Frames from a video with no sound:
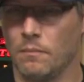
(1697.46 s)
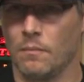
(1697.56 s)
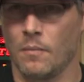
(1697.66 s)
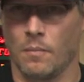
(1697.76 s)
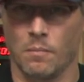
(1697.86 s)

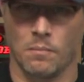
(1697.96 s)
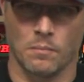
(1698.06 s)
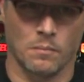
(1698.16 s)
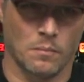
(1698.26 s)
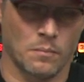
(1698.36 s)

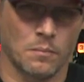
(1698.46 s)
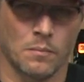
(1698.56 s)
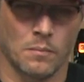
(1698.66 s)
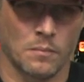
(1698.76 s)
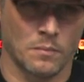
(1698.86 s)

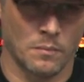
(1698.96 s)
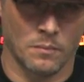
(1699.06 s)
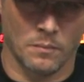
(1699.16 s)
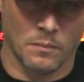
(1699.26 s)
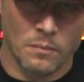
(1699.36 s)

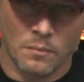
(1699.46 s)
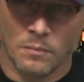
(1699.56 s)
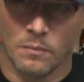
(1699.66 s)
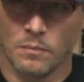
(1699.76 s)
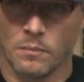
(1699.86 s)

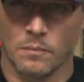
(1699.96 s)
This person isn't speaking.